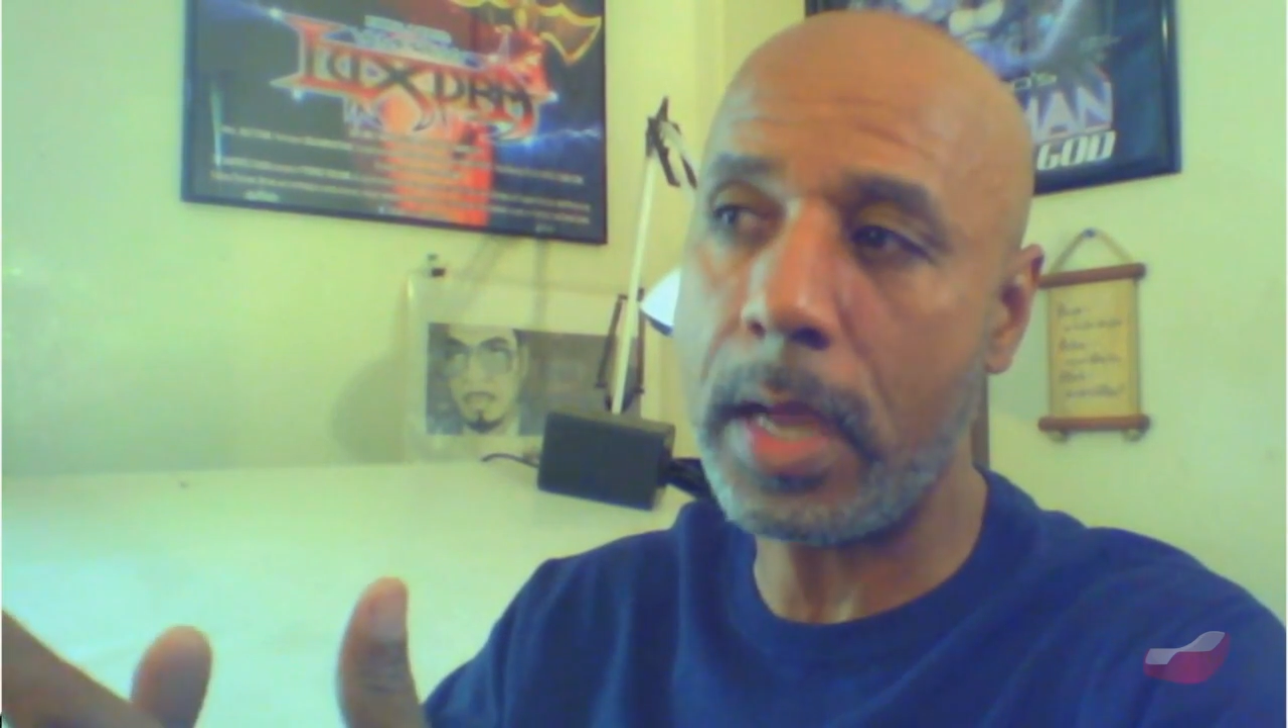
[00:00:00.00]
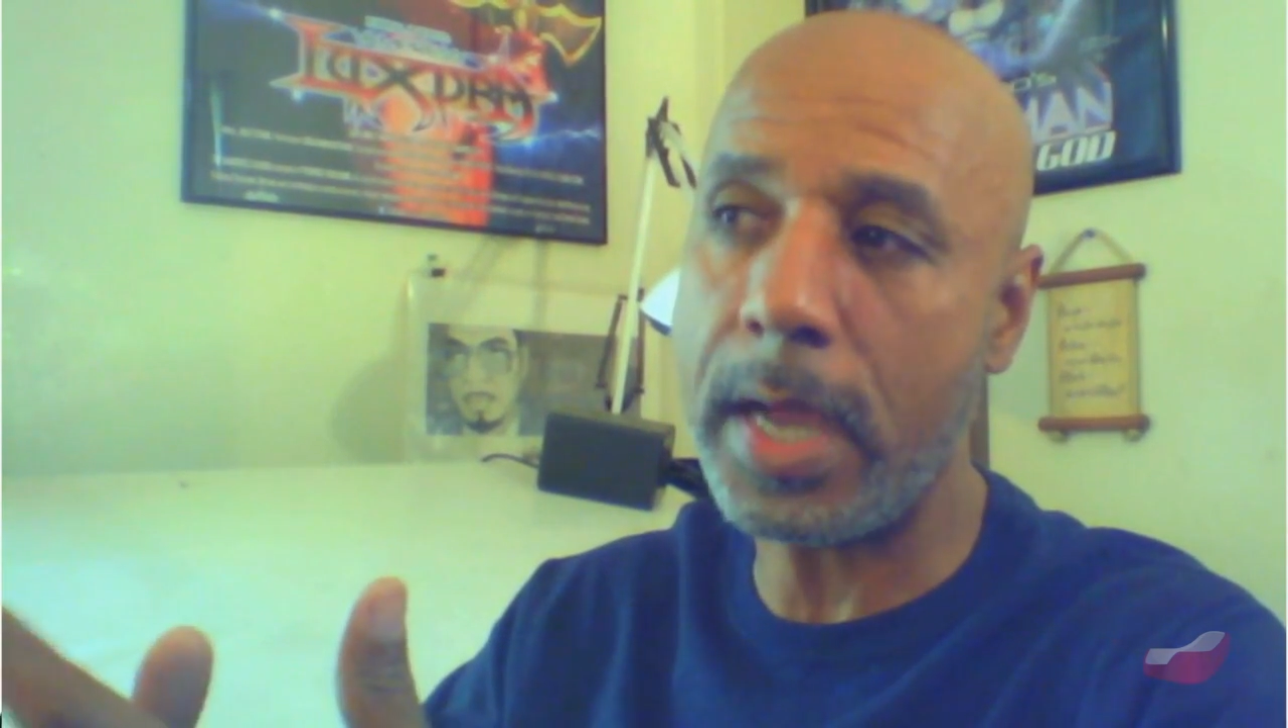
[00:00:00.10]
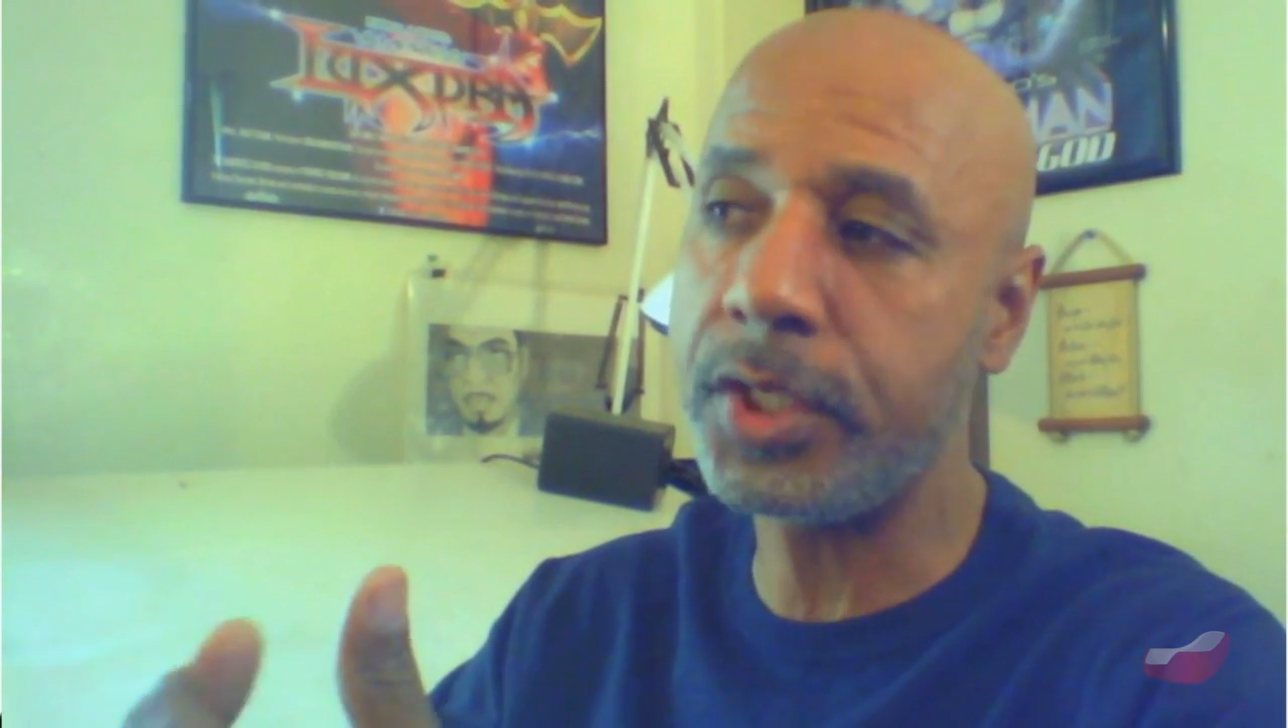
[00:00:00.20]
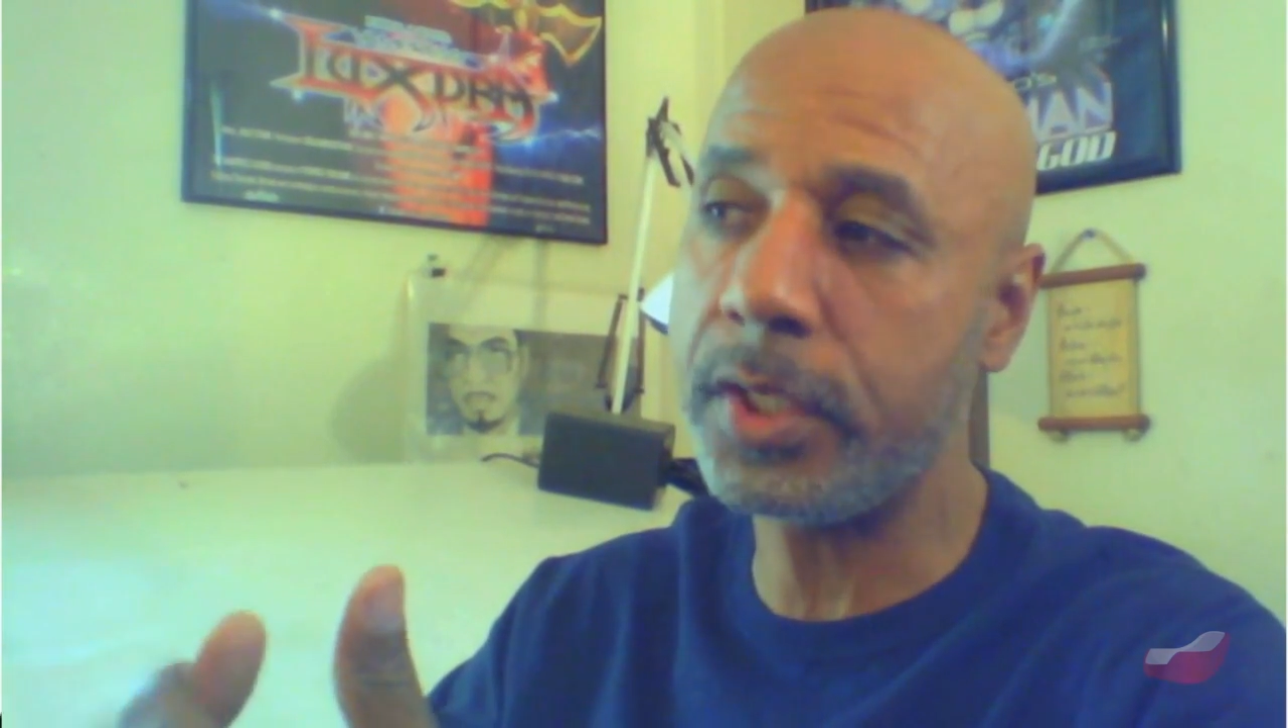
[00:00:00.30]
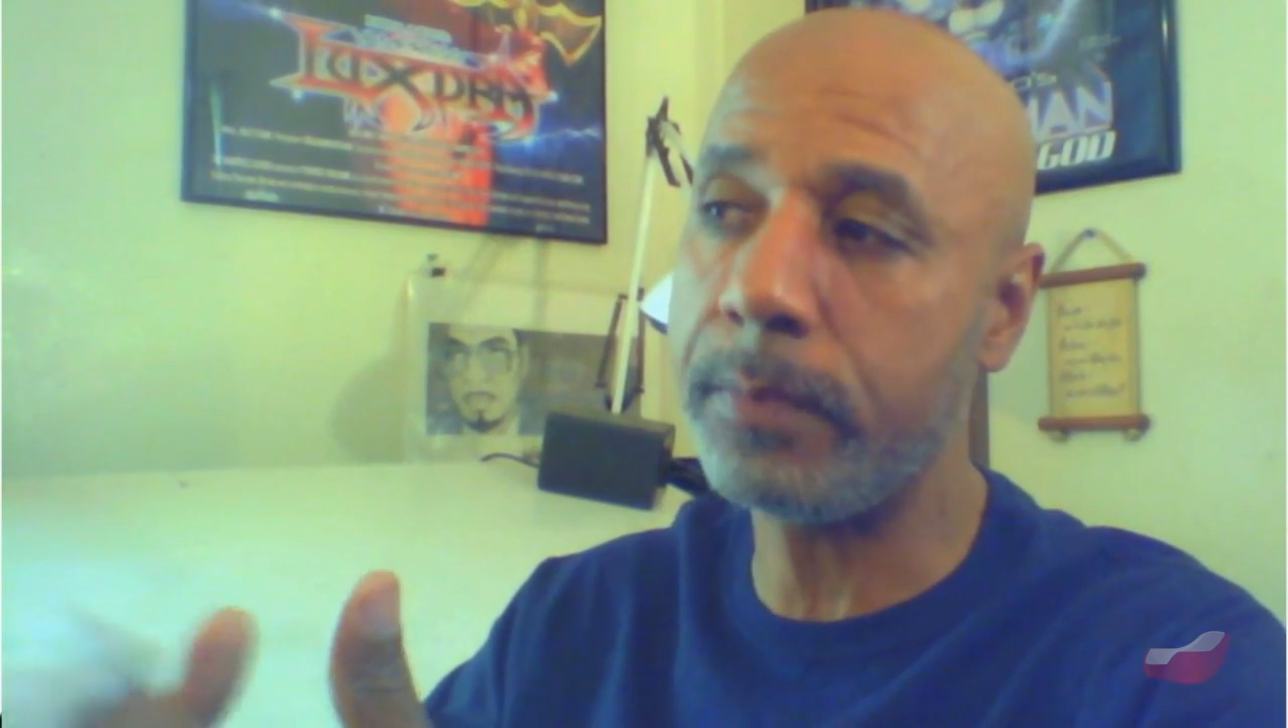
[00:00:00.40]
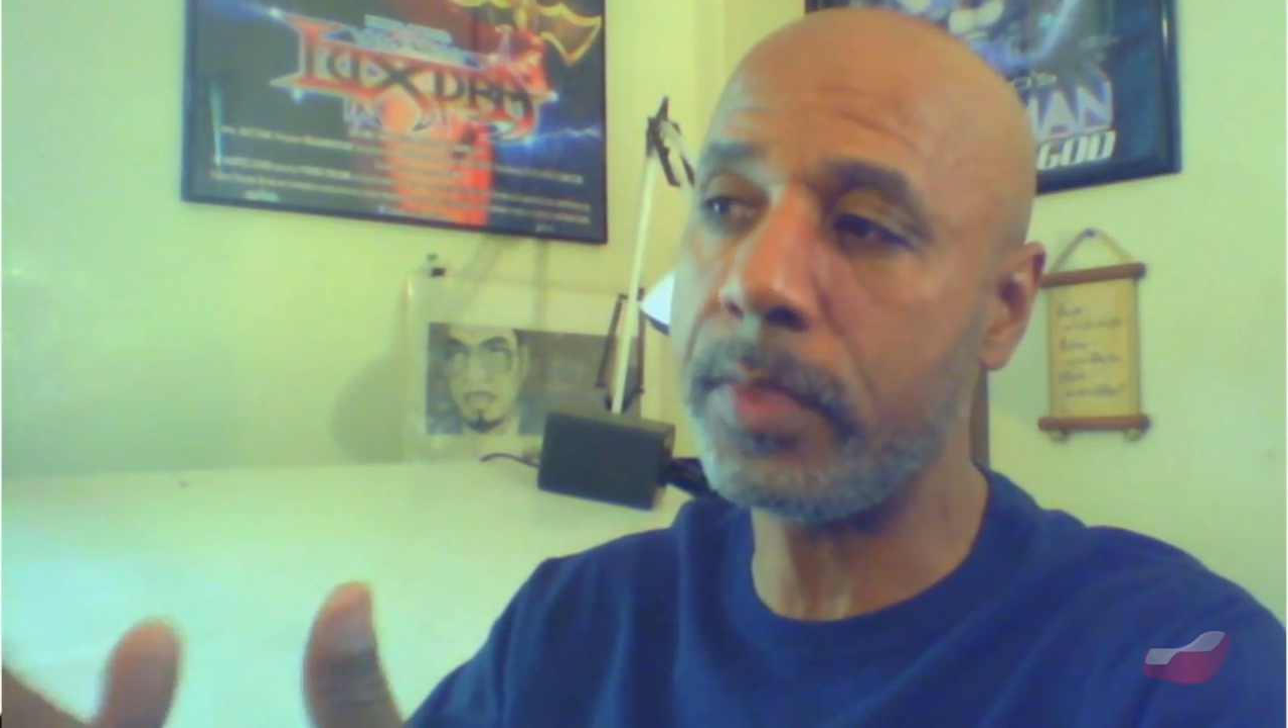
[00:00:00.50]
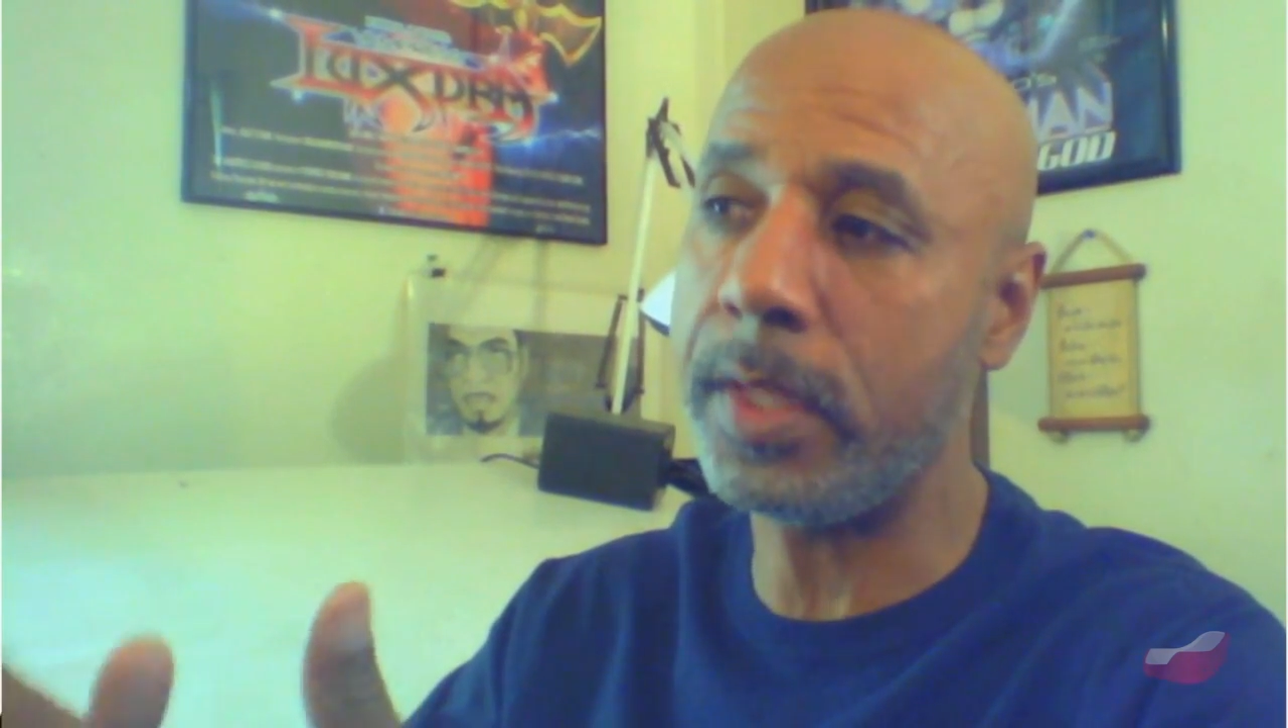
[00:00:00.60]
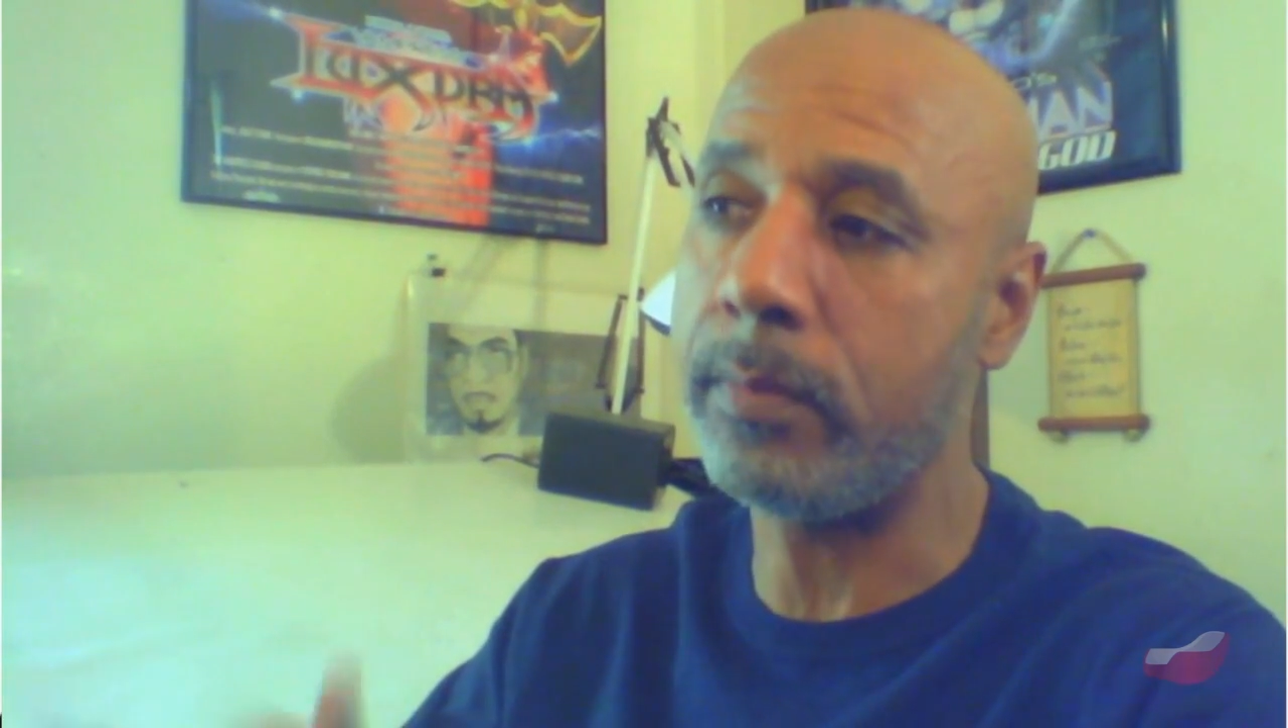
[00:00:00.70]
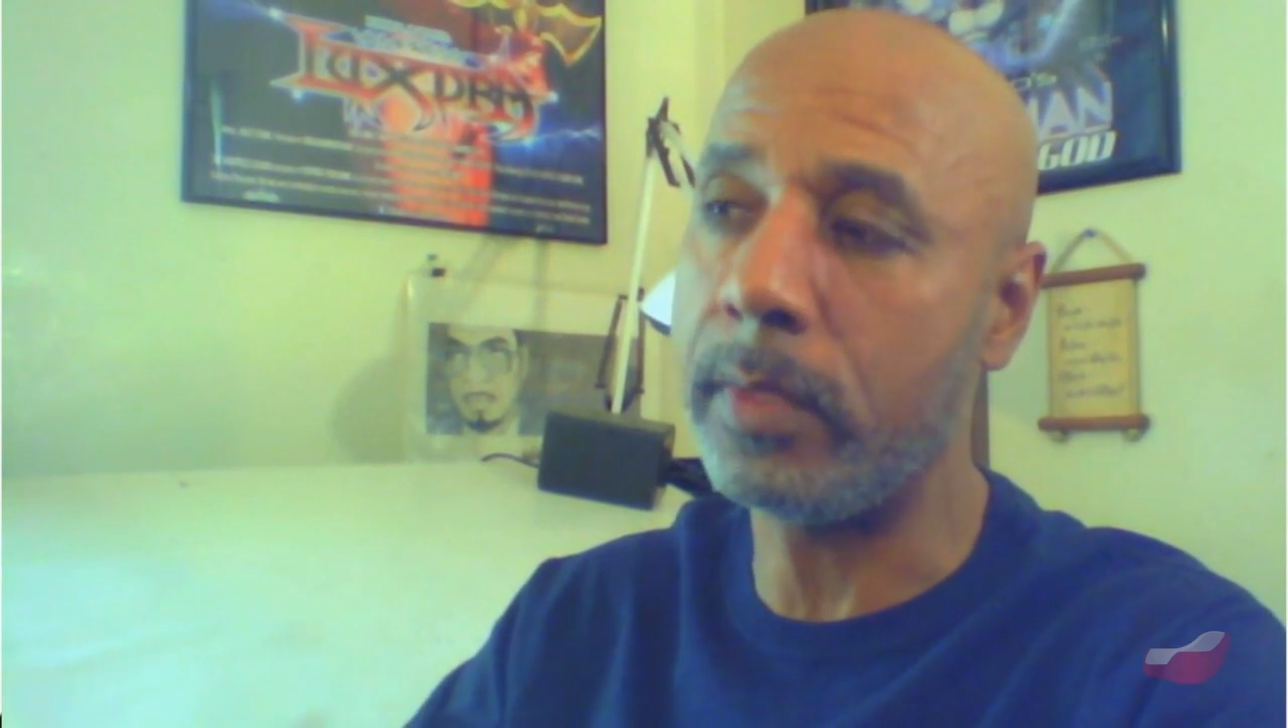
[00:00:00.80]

I shipped them